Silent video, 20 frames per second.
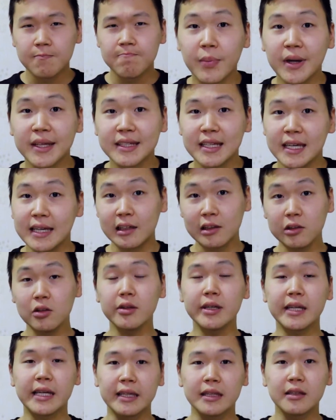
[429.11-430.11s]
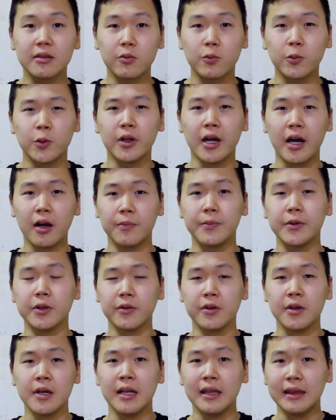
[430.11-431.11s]
but including it will help
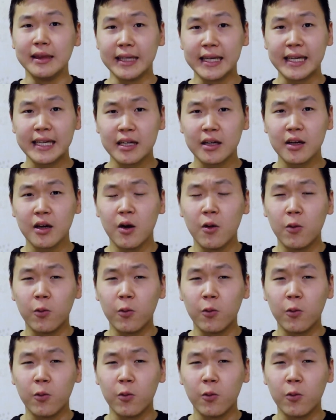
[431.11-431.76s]
you link